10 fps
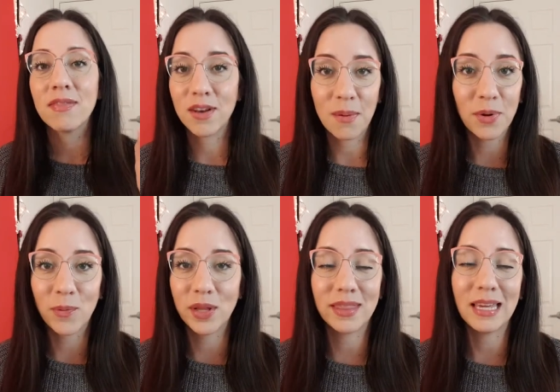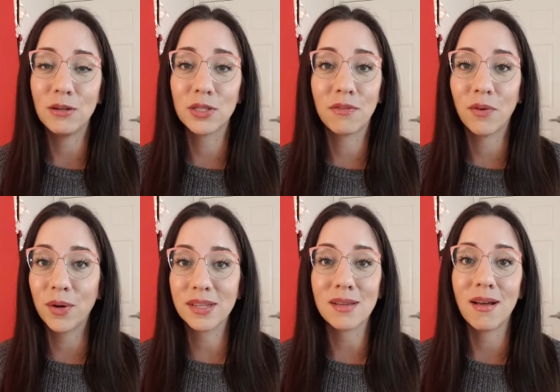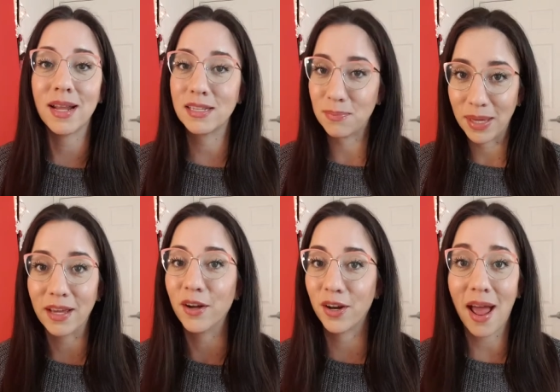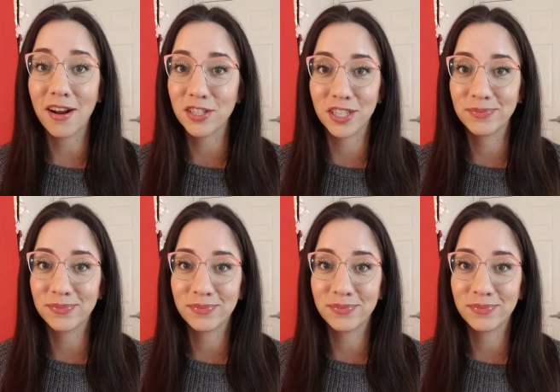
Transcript: the number one thing you should focus on is being a good actor.